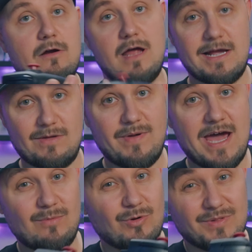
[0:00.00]
not
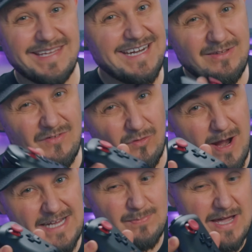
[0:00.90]
compatible with any of the
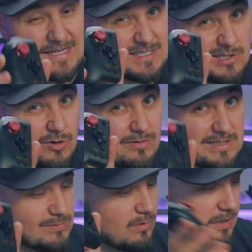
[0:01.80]
RyzePads, so
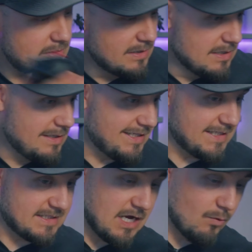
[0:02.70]
this one
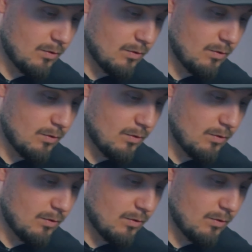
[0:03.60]
does not